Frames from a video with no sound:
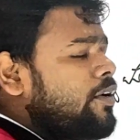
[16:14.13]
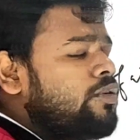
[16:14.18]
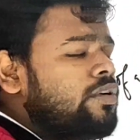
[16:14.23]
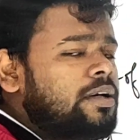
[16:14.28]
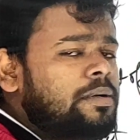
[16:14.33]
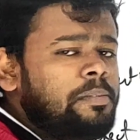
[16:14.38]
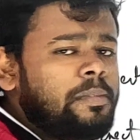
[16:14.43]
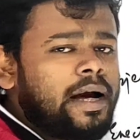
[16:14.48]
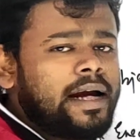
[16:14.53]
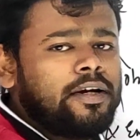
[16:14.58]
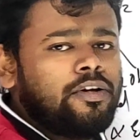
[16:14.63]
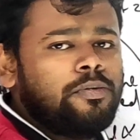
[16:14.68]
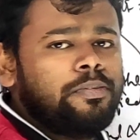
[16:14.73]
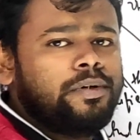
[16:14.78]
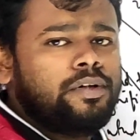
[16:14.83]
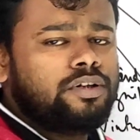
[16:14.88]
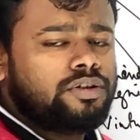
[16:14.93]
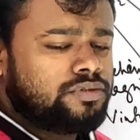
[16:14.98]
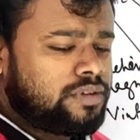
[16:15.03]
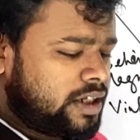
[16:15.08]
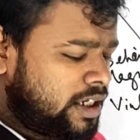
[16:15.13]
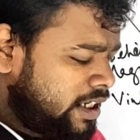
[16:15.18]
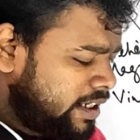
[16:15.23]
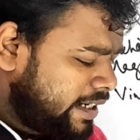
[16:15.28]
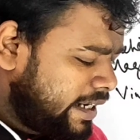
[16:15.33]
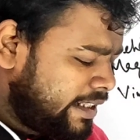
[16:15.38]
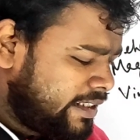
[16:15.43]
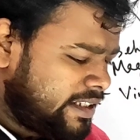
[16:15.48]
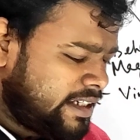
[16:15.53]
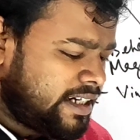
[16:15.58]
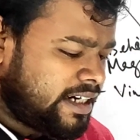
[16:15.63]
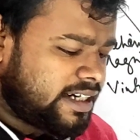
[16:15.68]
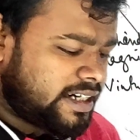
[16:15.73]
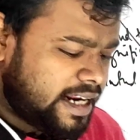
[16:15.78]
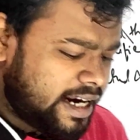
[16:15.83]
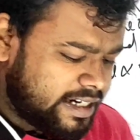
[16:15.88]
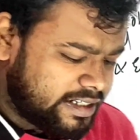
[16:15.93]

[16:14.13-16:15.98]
want to remind you because we are in the 10th grade,